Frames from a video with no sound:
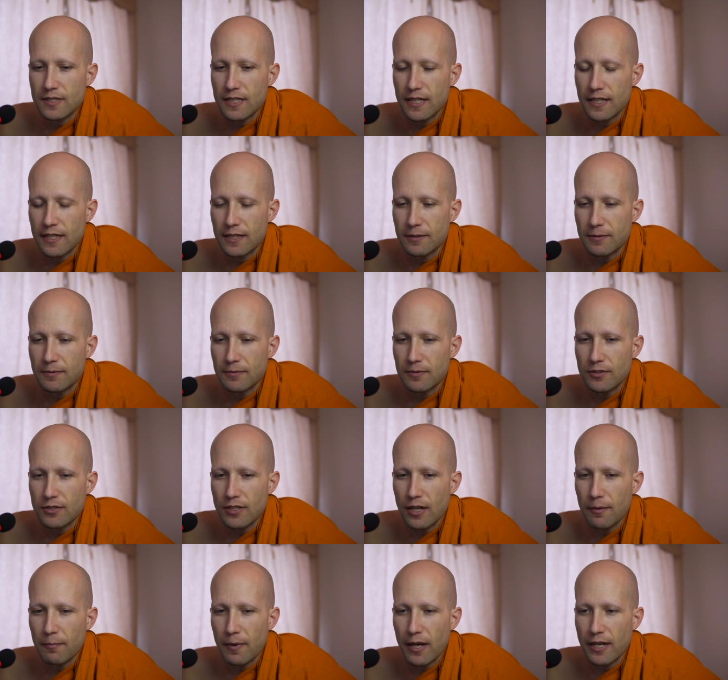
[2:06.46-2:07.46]
uh, there's
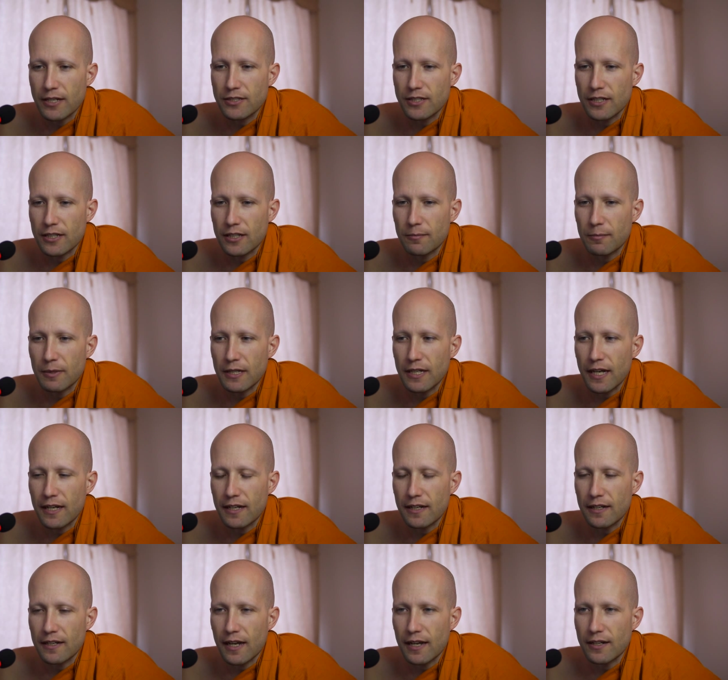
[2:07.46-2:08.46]
not much that can be
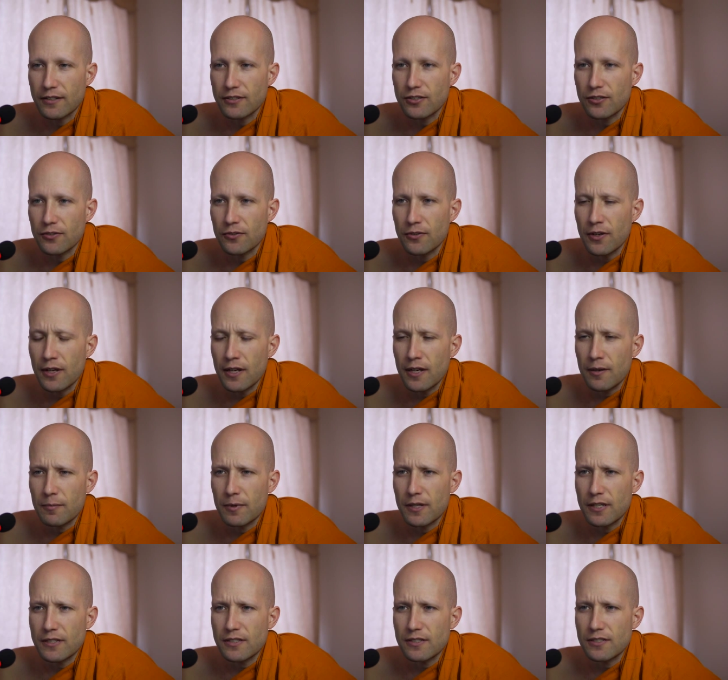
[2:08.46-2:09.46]
done. And, and so,
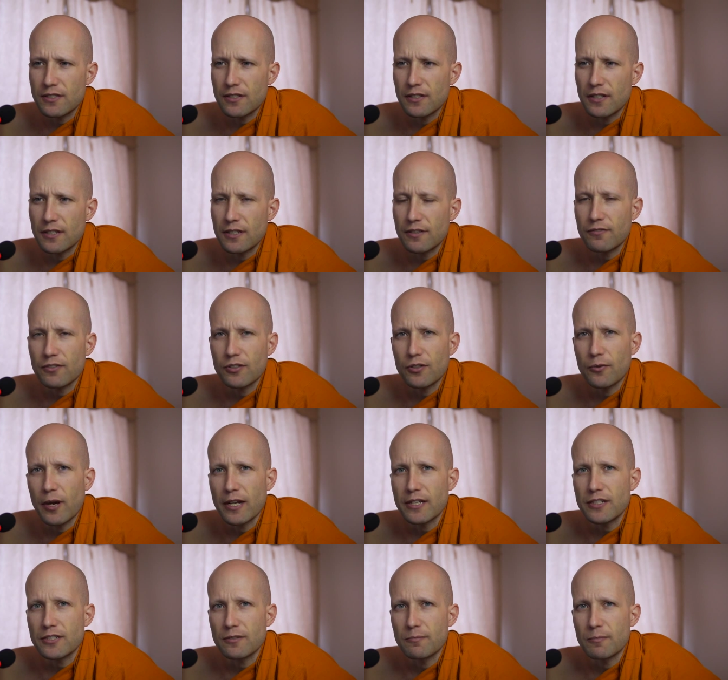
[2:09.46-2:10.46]
but this is a, a, different
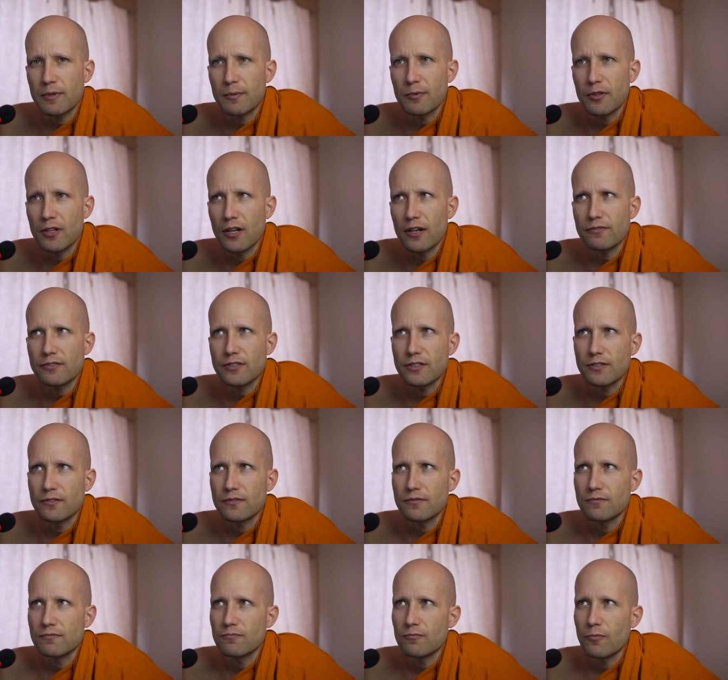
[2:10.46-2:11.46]
question. People
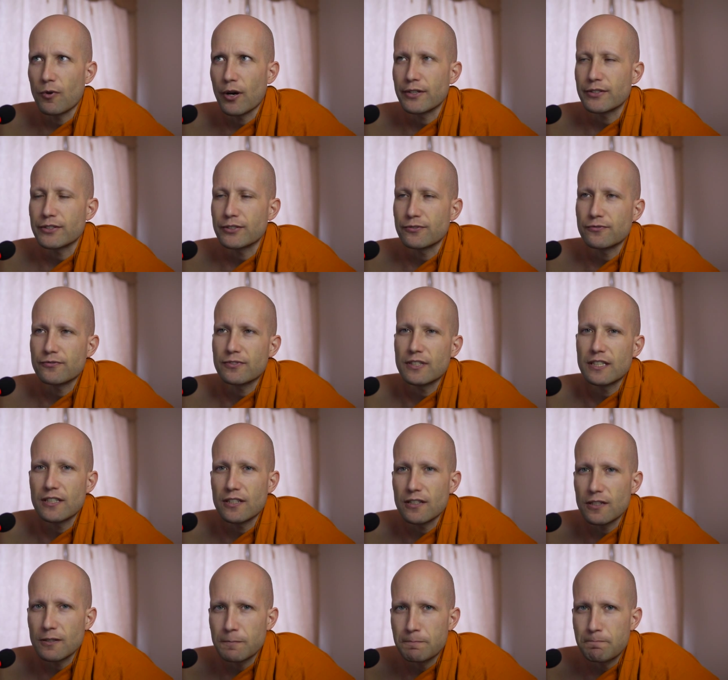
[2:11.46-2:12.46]
often want to
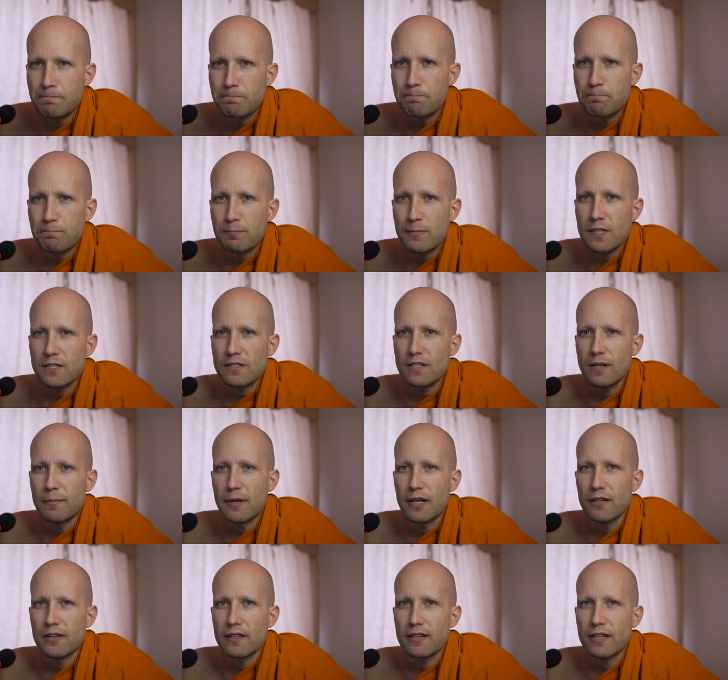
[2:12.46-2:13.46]
feel
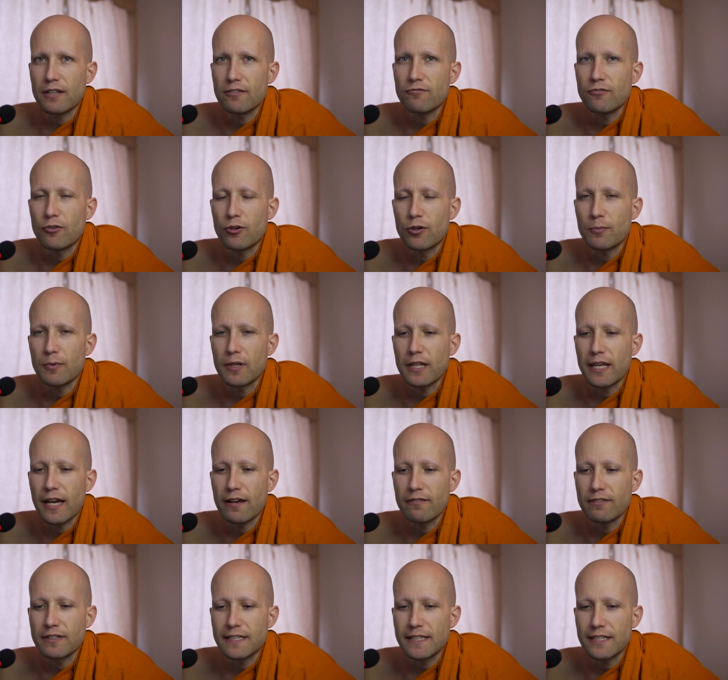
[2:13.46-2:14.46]
somehow that they formally
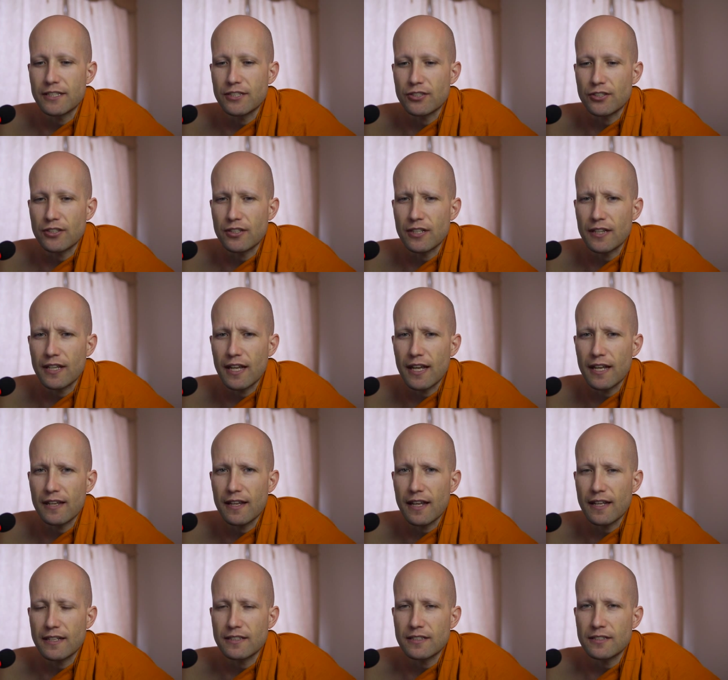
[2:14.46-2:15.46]
have a teacher, and that
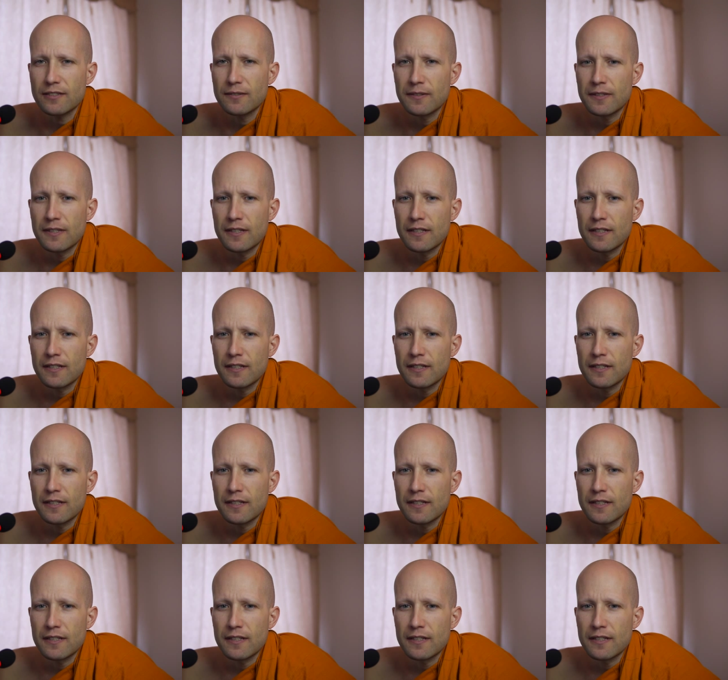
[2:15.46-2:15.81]
that's.